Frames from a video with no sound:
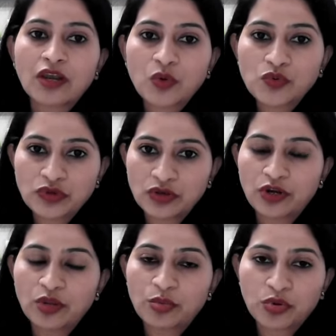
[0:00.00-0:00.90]
New
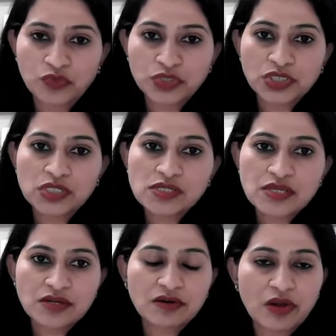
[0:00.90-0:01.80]
security professionals
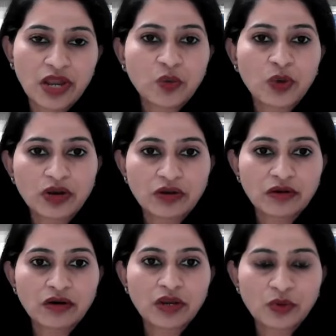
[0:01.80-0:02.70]
that are trying to
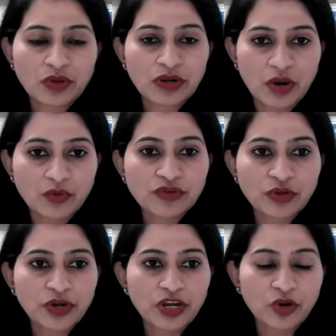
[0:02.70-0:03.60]
enter into the cloud
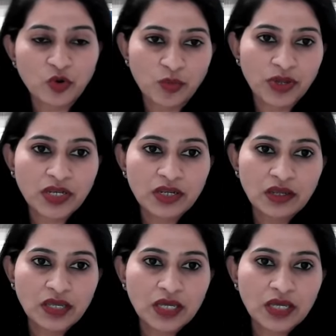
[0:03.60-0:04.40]
security domain,